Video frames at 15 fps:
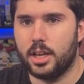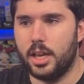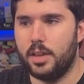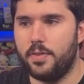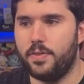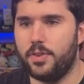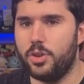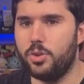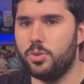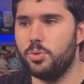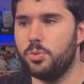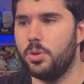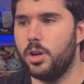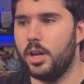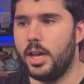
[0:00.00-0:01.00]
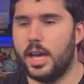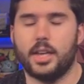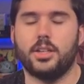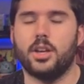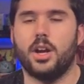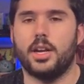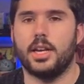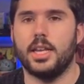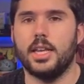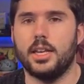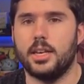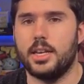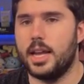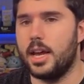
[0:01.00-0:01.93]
If you had gotten in,